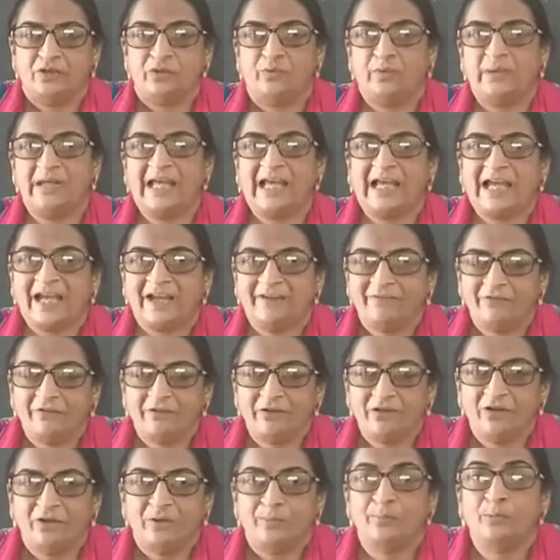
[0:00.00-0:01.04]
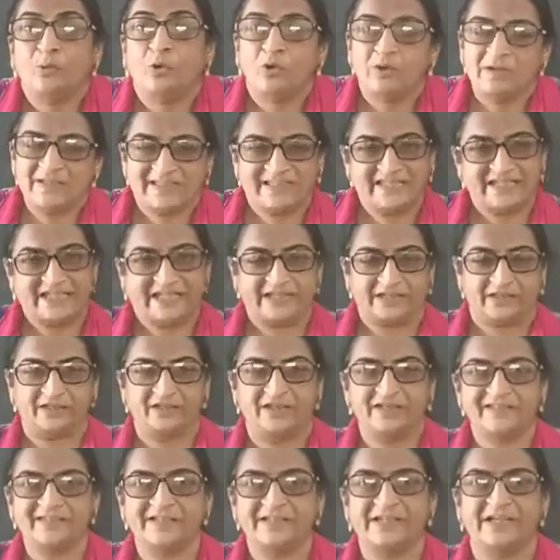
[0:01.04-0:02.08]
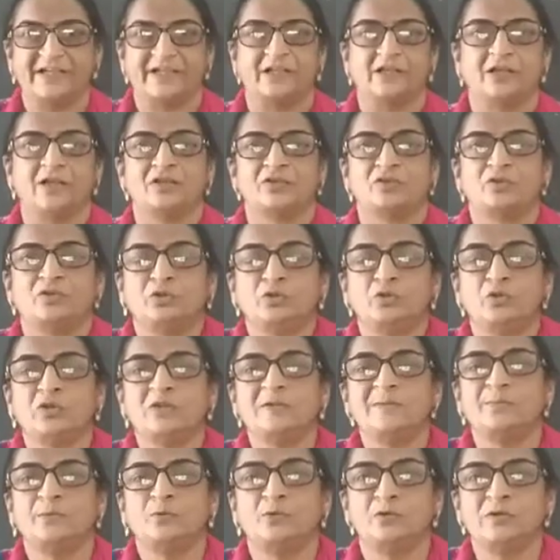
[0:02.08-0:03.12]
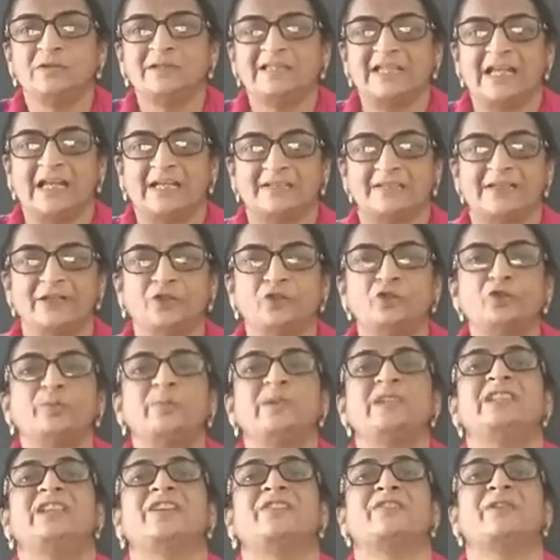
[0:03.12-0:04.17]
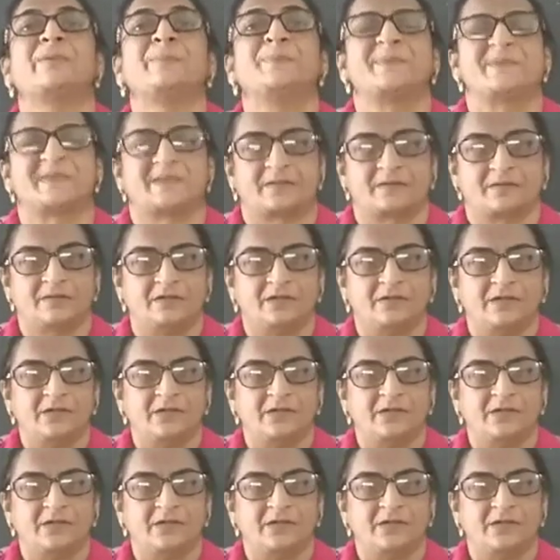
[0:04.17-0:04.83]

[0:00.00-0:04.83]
you will have bones here, isn't it? So those bones are said to be the ribs.